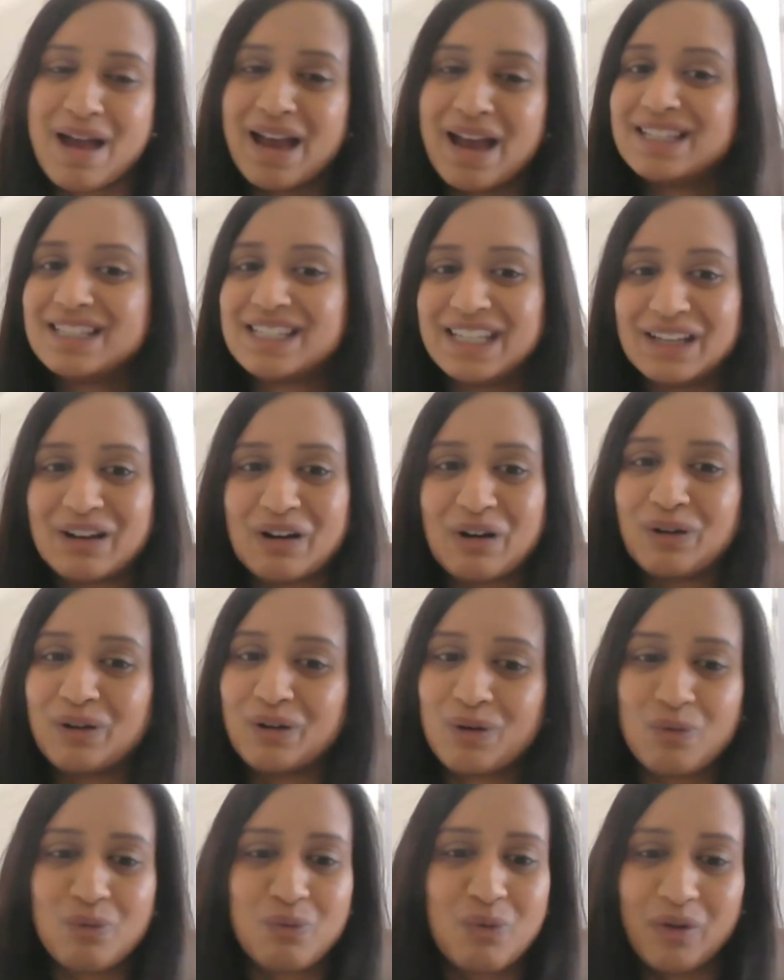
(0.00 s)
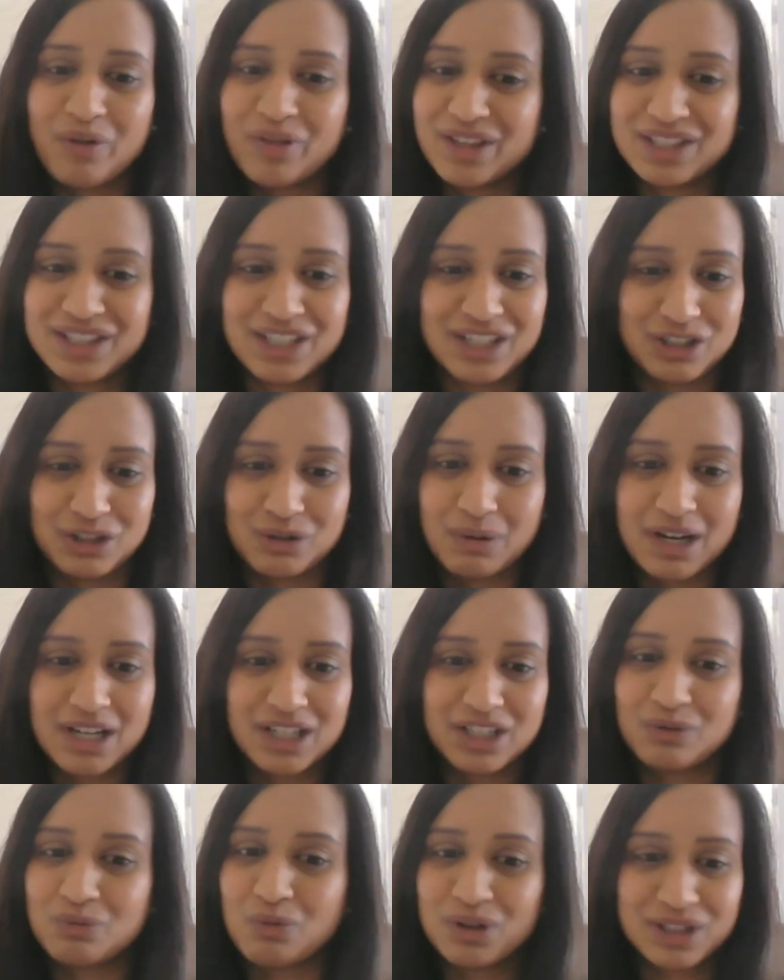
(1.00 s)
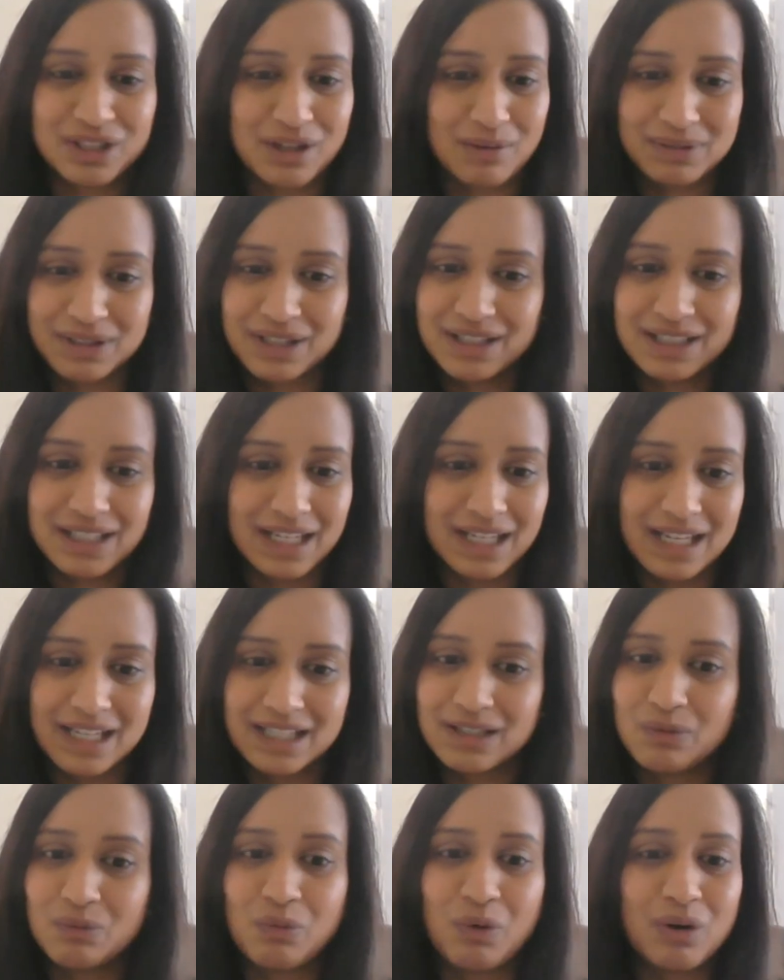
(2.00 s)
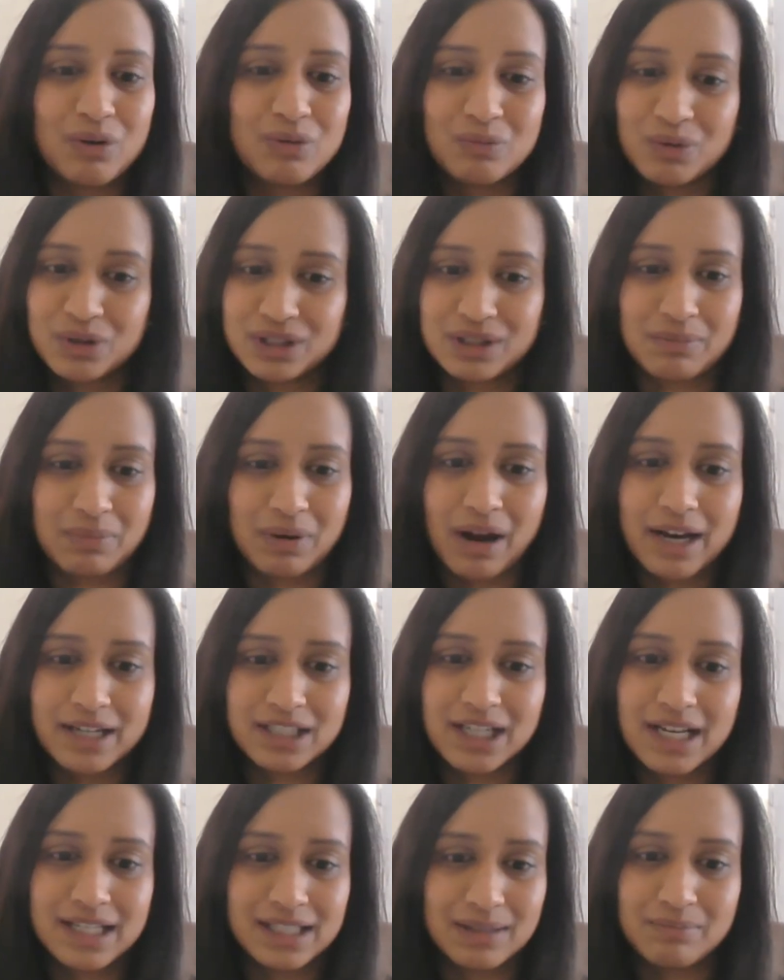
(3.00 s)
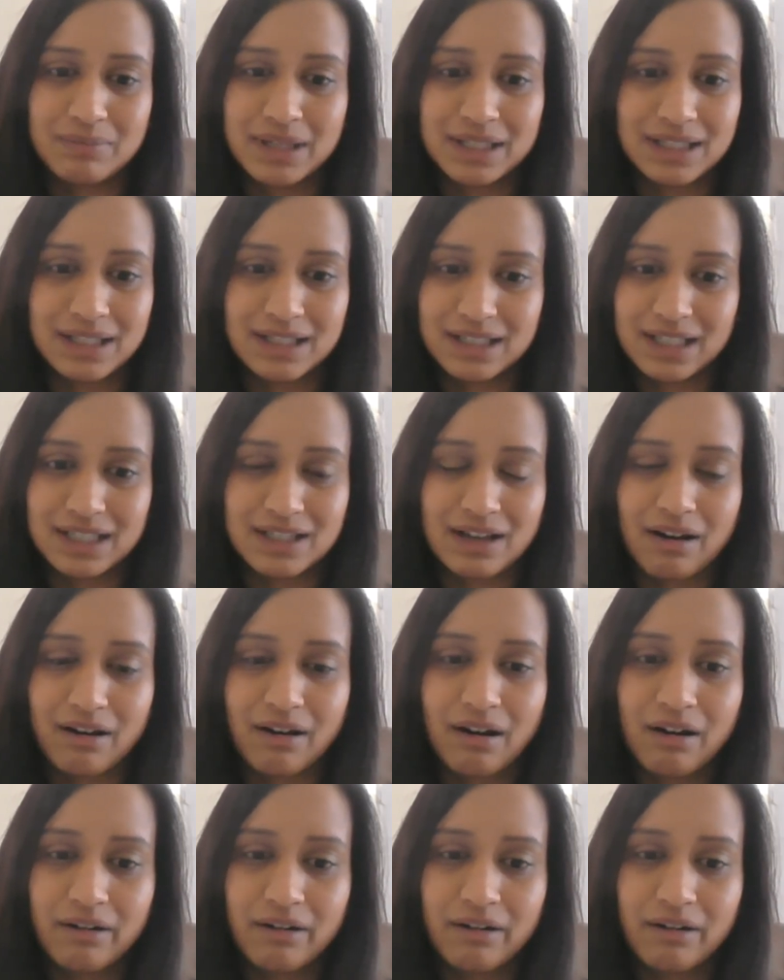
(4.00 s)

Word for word: depending on what the situation, what substance it is, and what what supply chains and businesses are,